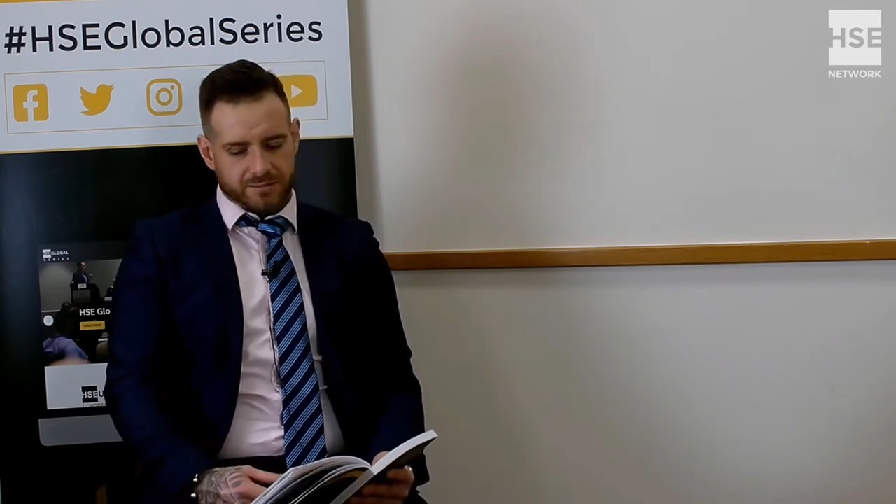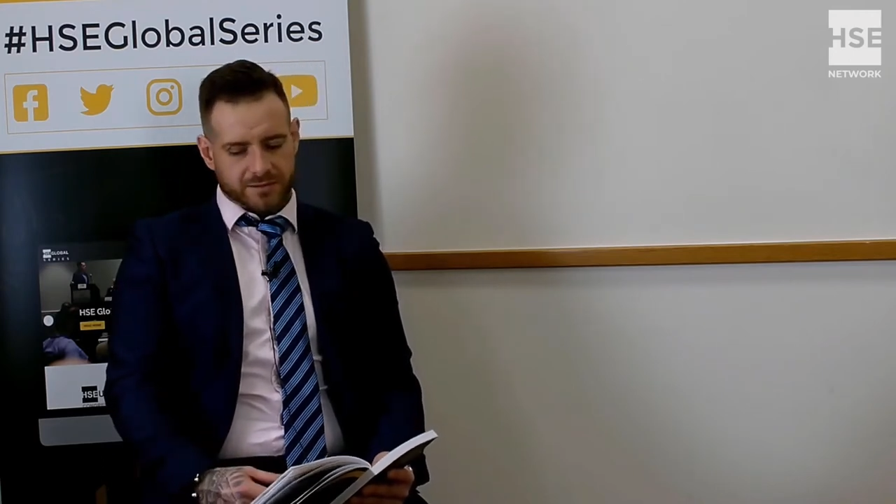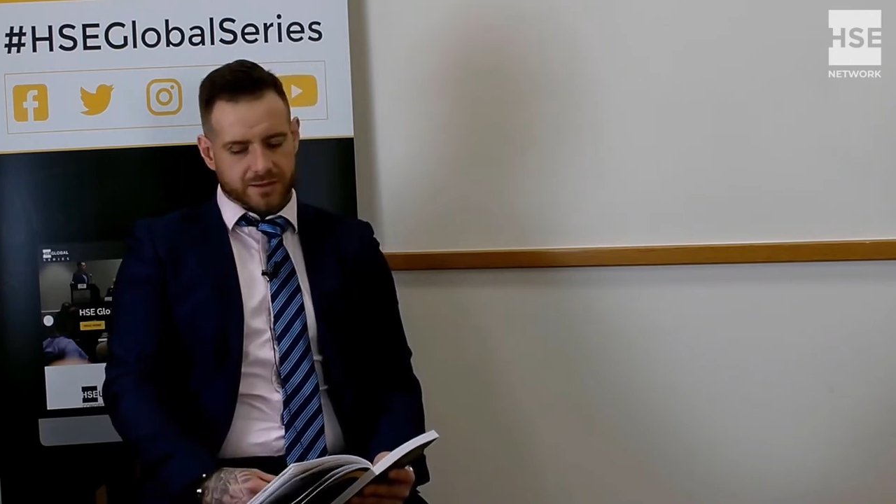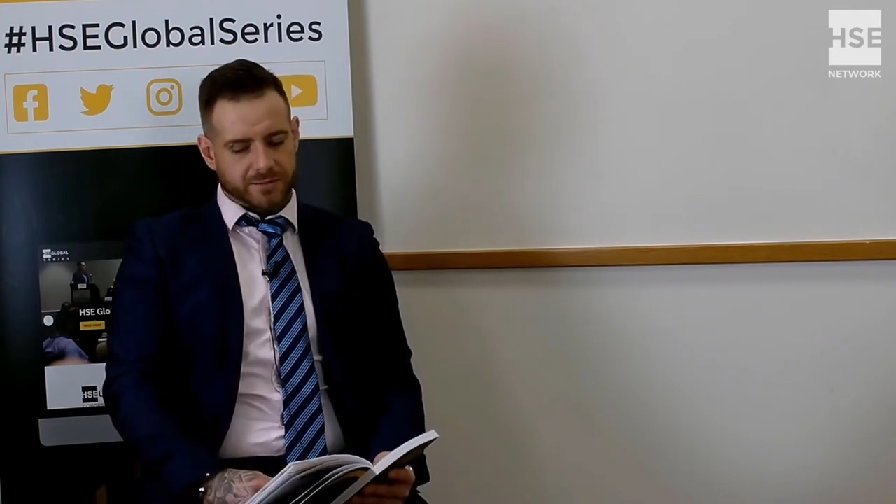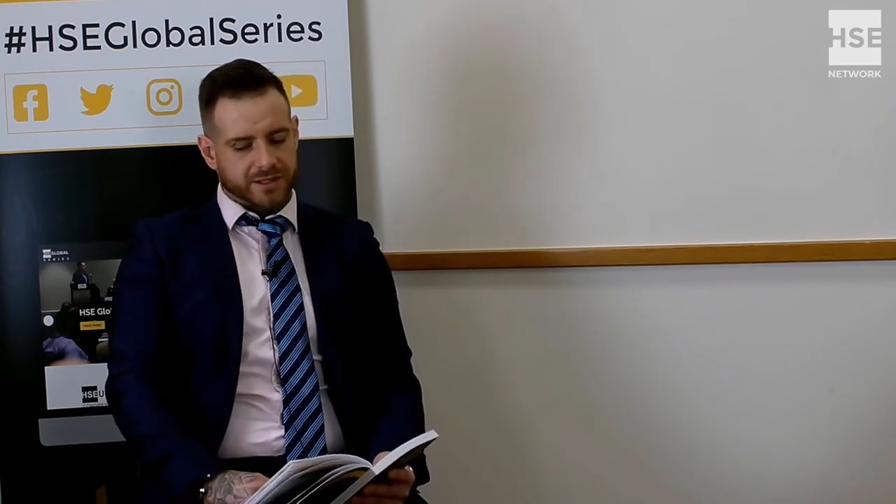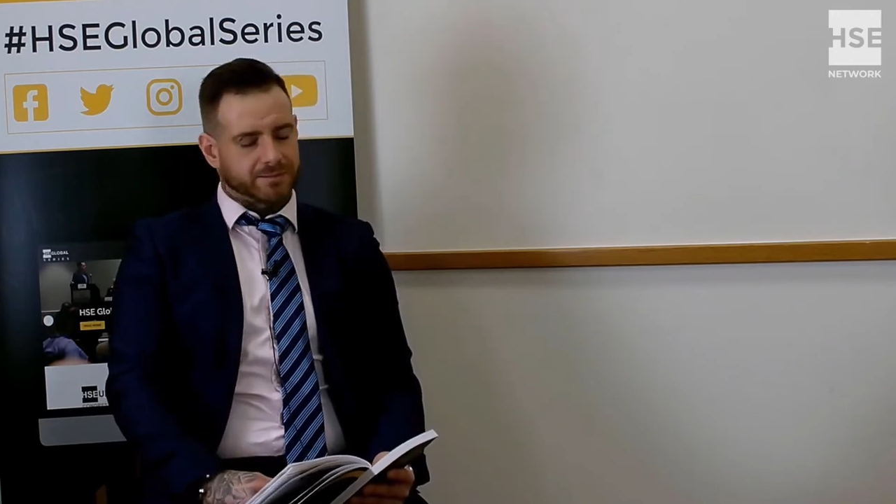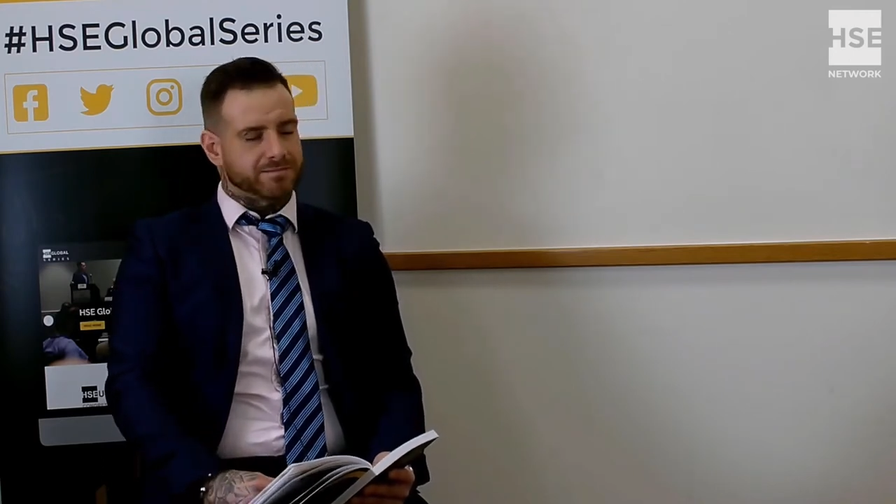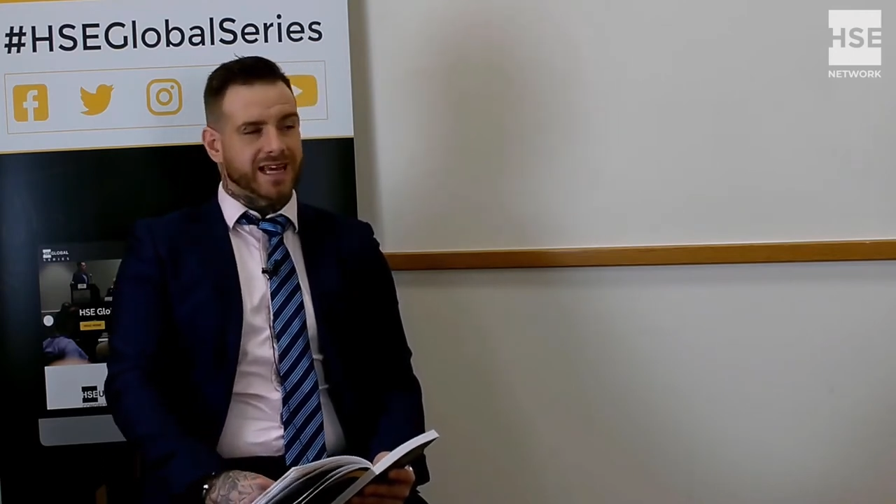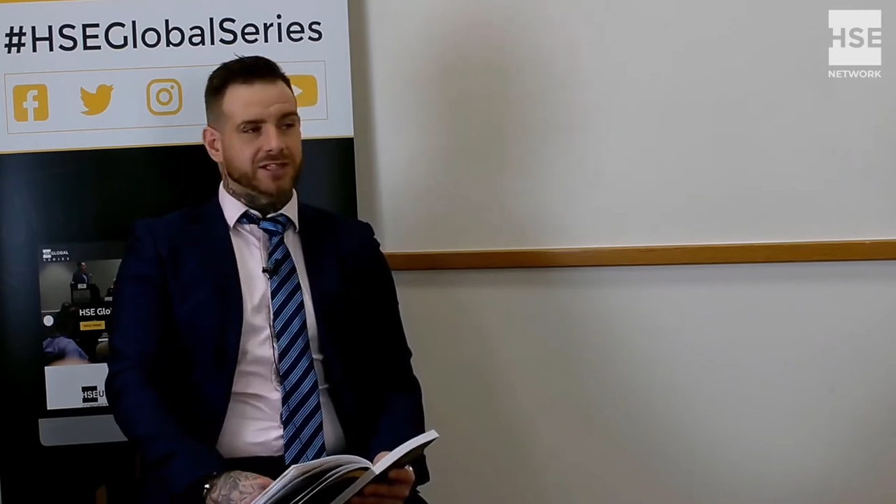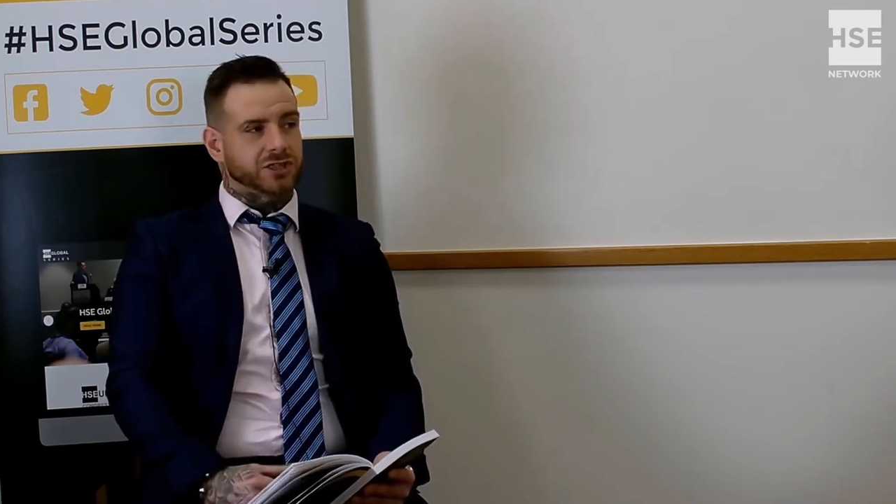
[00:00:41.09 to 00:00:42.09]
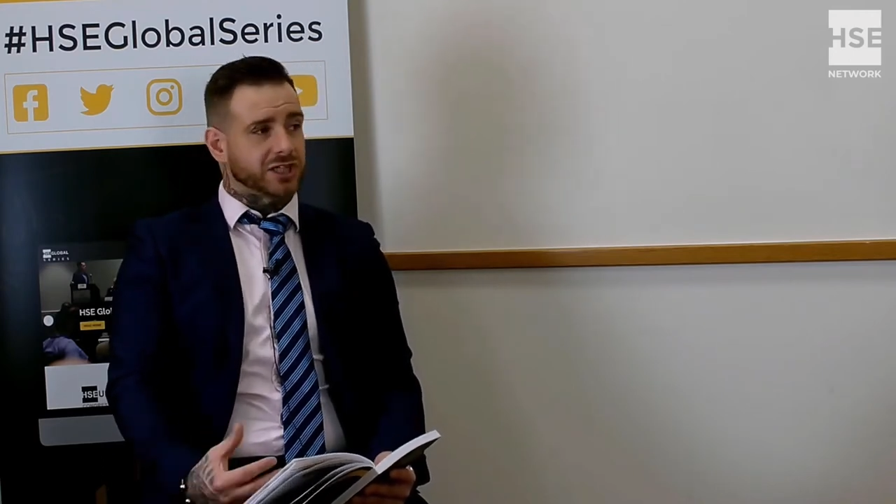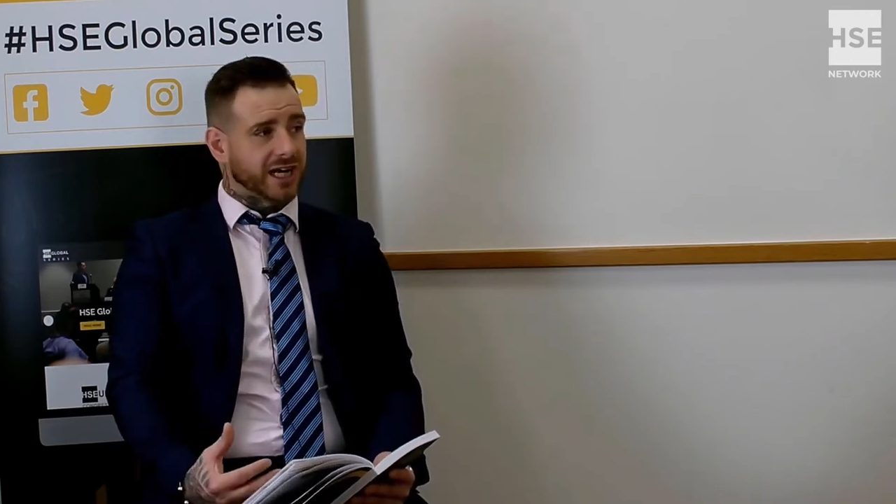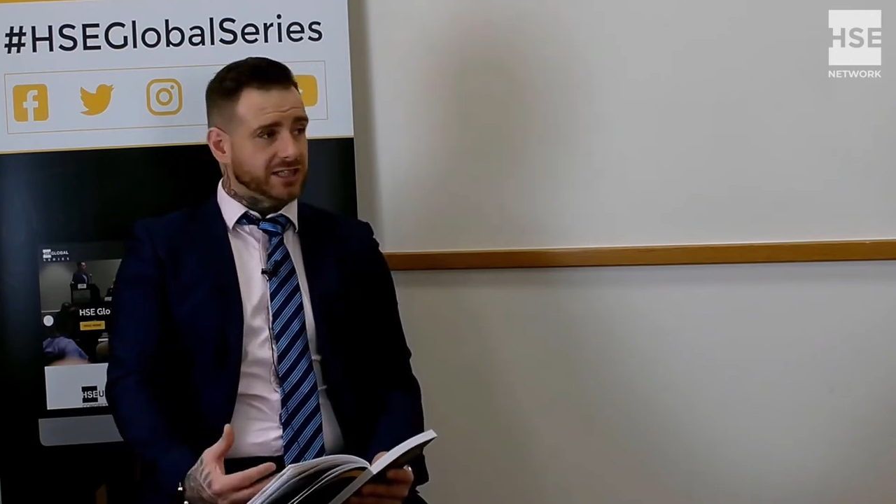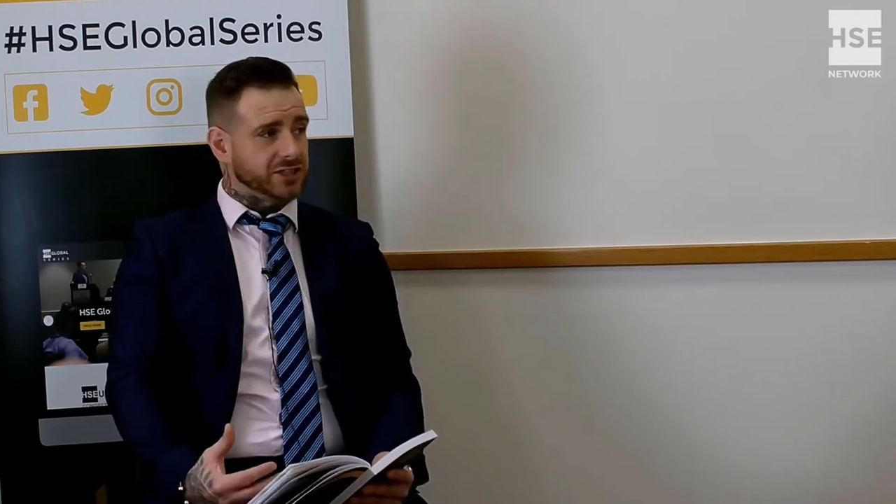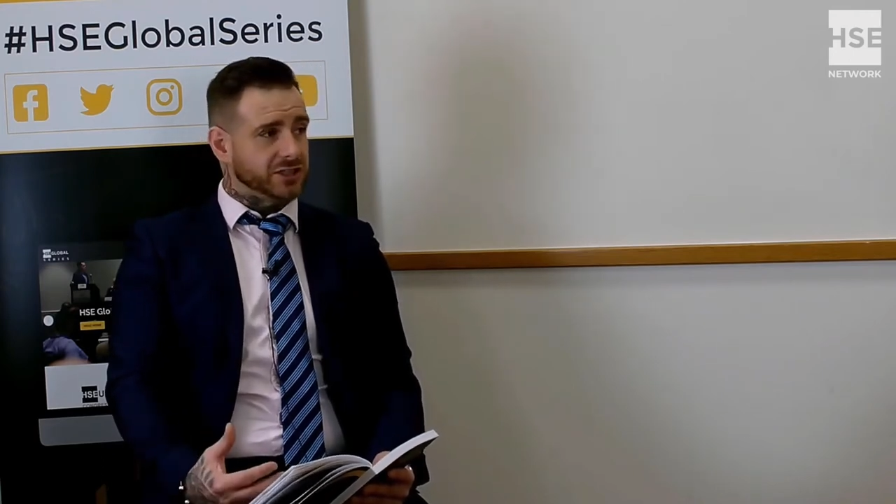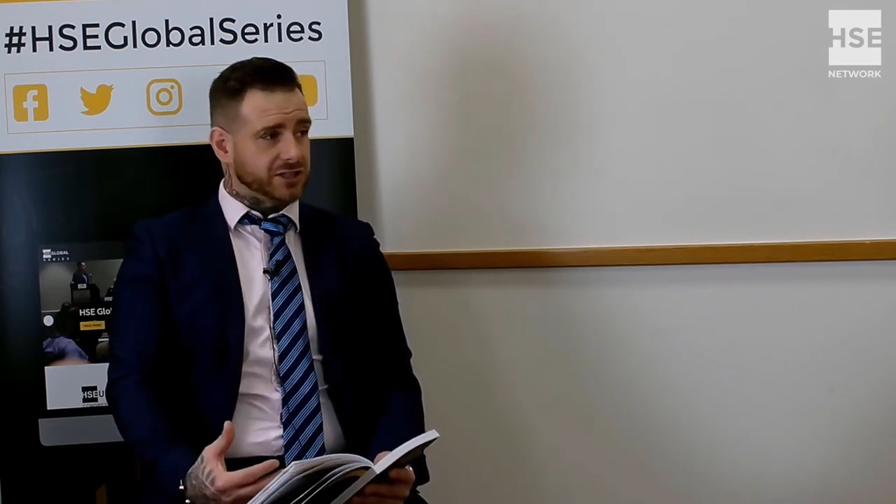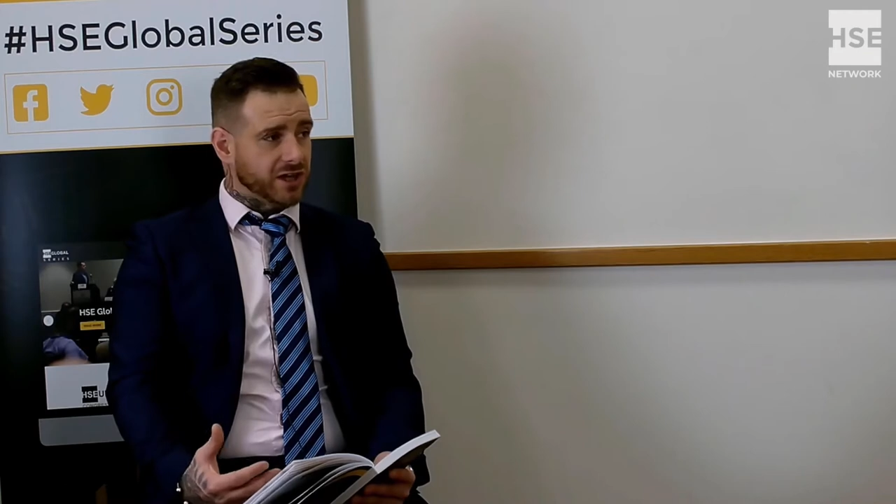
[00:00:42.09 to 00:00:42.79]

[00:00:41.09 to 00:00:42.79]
some of the major challenges